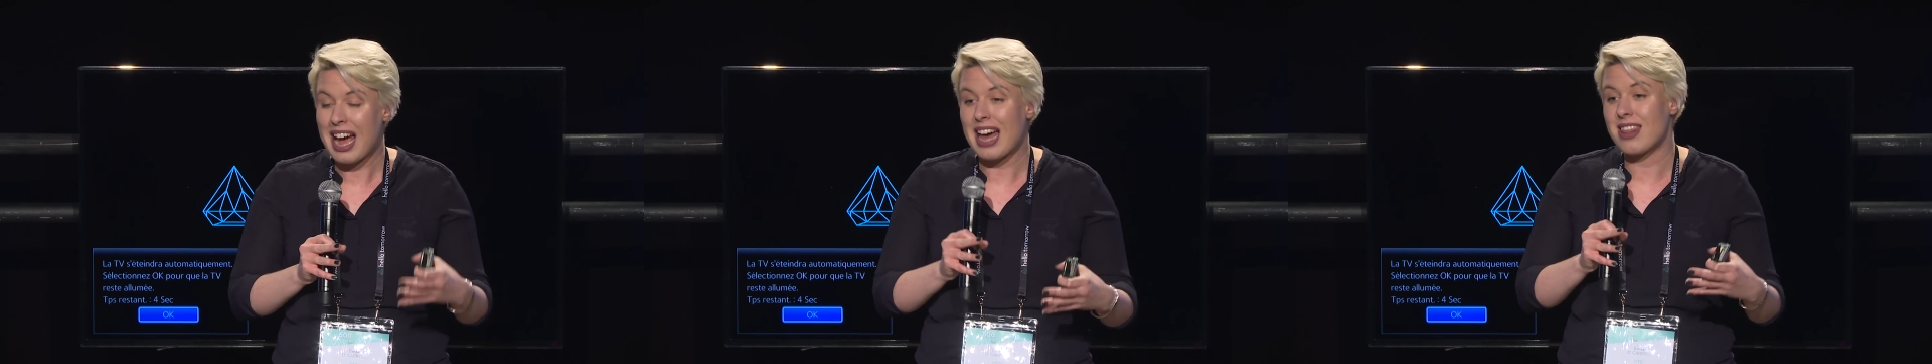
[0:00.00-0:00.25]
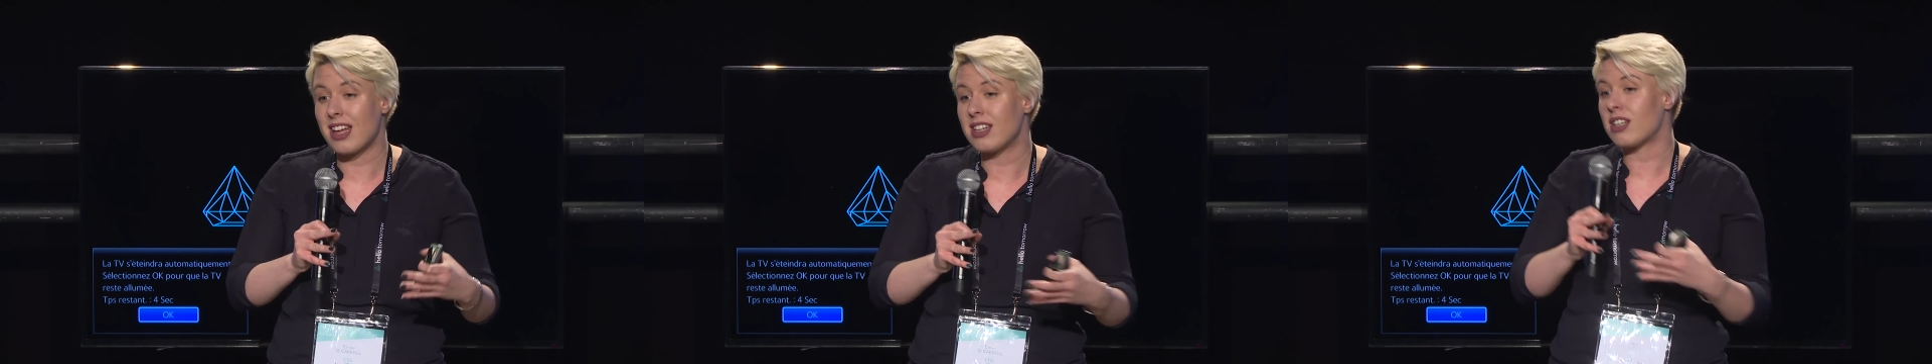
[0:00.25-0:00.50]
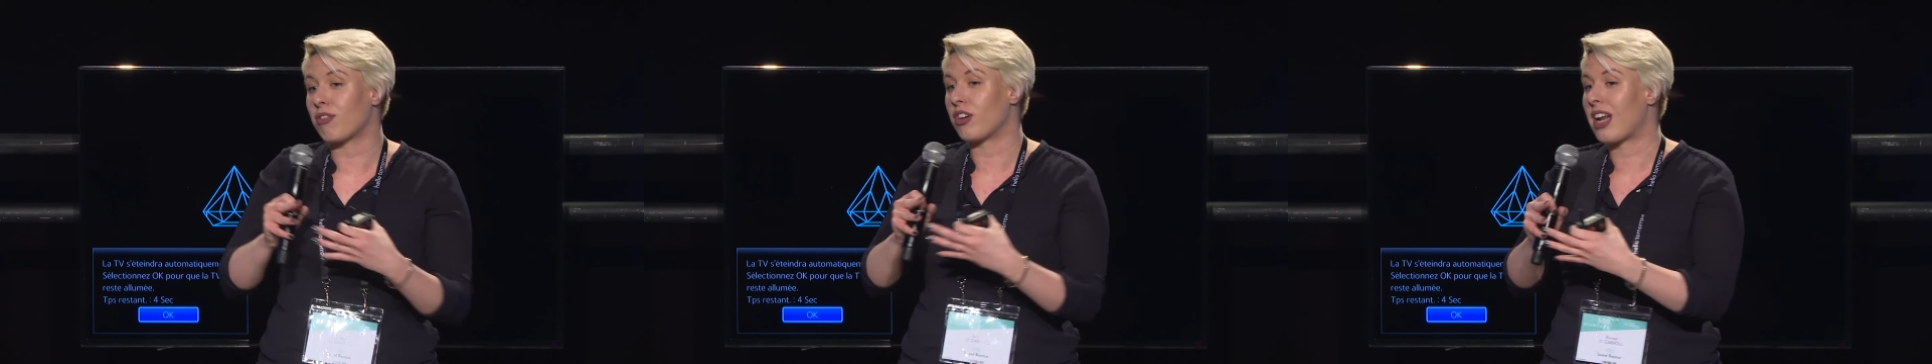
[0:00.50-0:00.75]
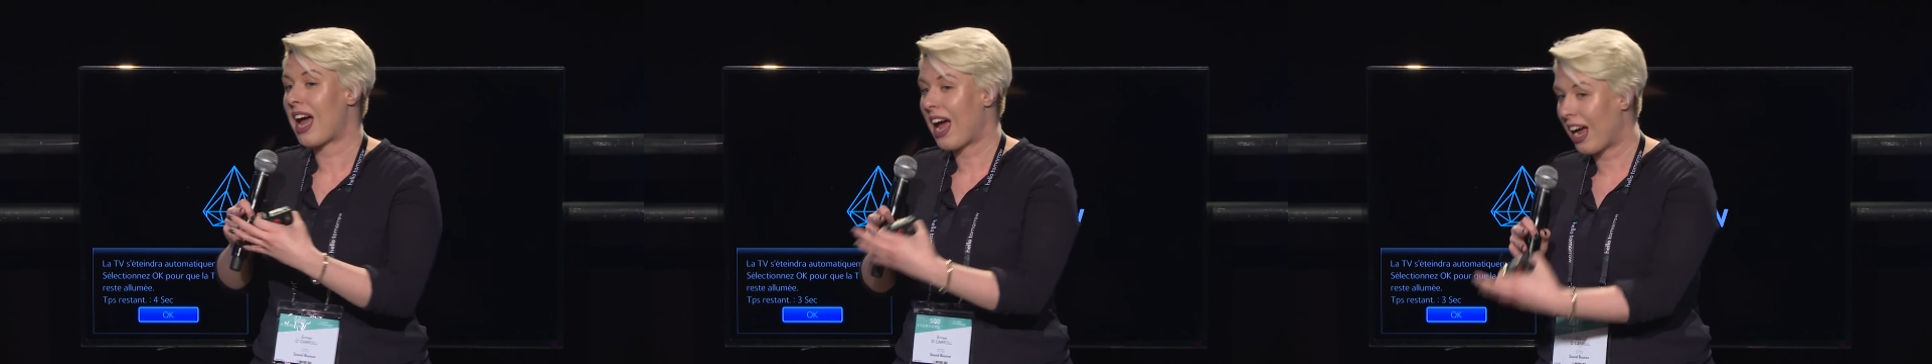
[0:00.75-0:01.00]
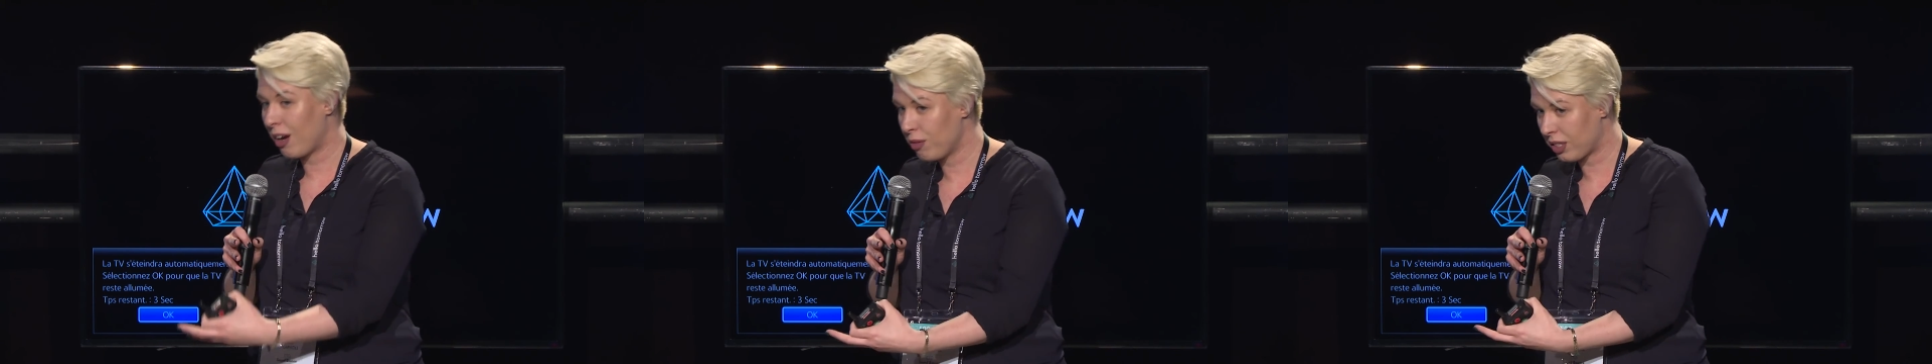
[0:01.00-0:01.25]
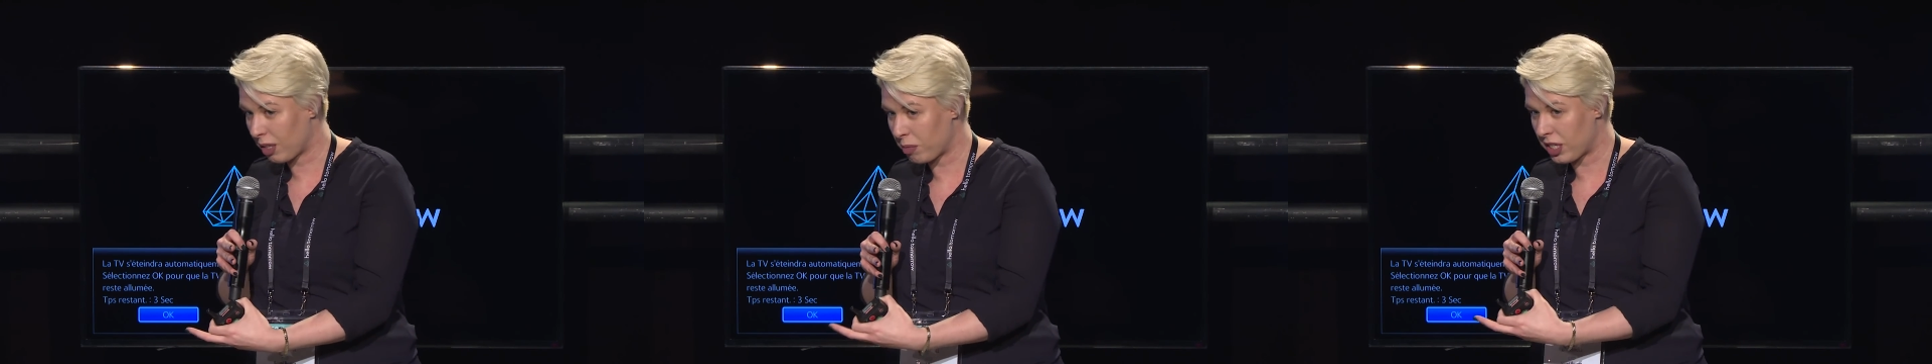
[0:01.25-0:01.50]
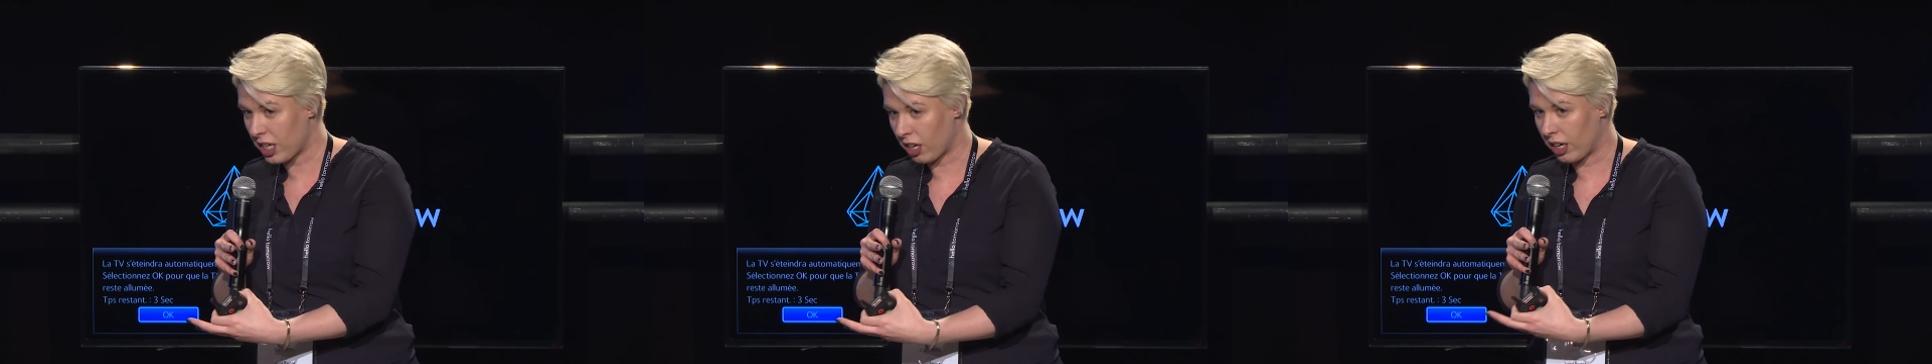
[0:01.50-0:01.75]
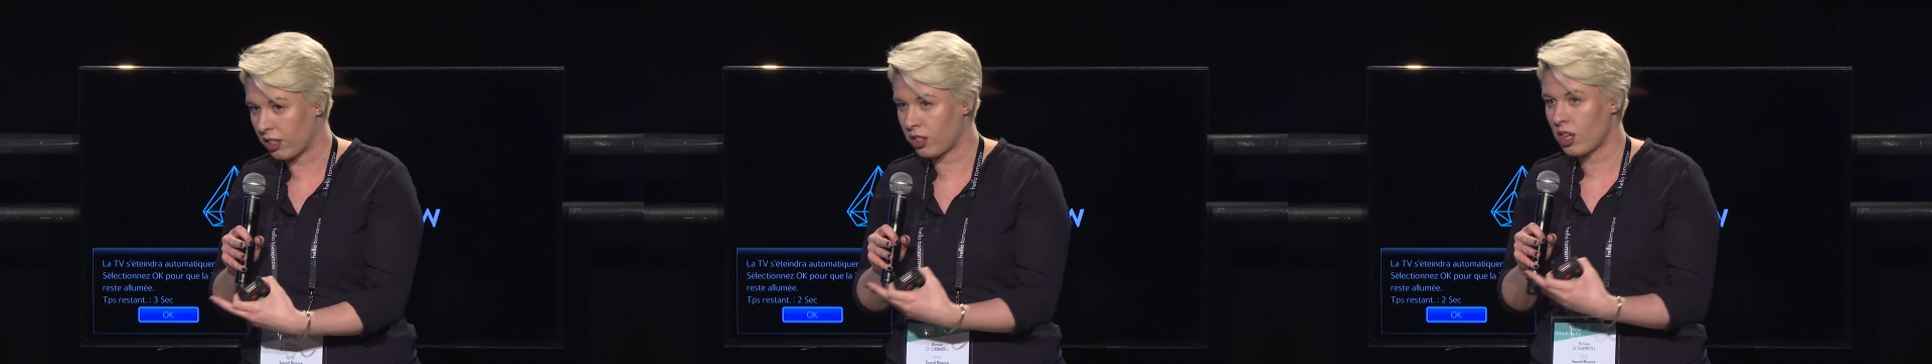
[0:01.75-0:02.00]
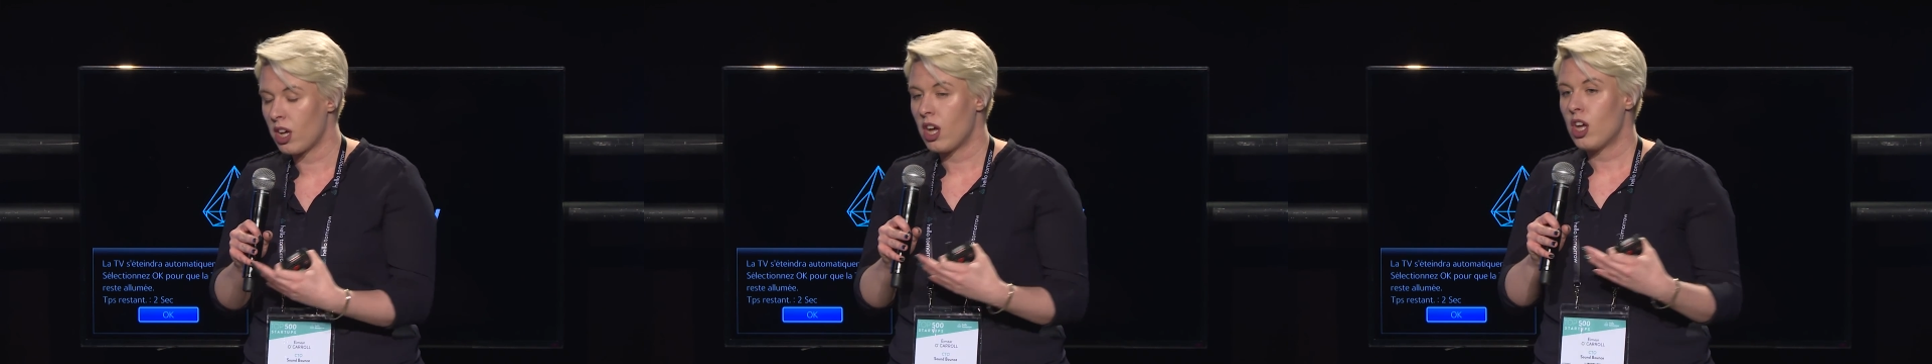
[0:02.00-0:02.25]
and then different housing materials,